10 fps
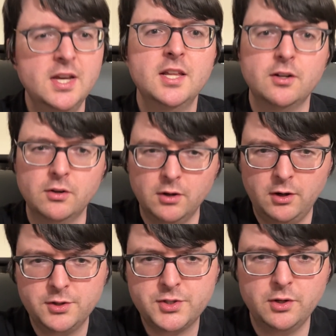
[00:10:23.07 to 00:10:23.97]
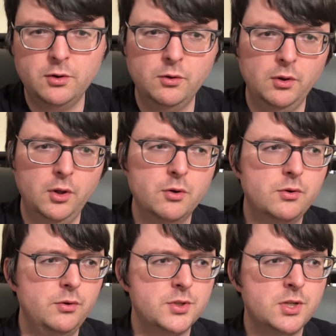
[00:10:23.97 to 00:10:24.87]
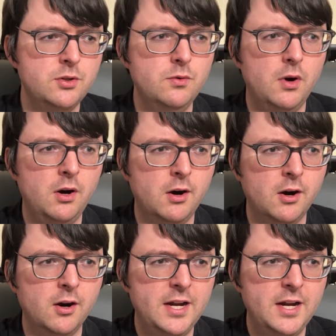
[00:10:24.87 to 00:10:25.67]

There are also locals who are